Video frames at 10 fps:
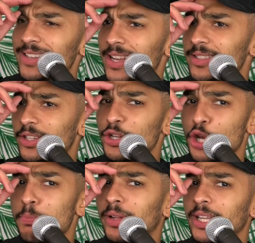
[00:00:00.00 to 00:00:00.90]
Dominican. dancer,
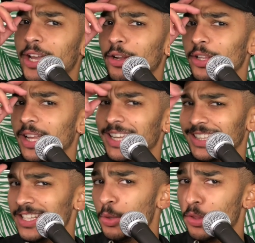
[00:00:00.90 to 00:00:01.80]
you're pulling out a, a
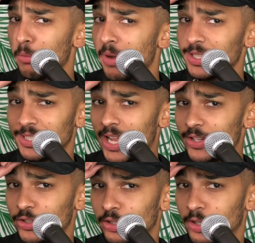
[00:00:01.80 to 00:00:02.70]
Latino with a
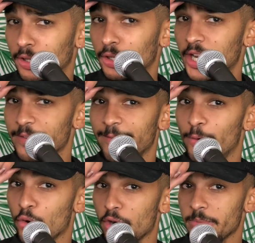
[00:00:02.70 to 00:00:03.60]
mustache and
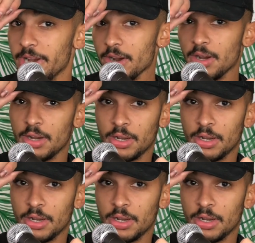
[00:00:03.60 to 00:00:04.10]
forearm hair.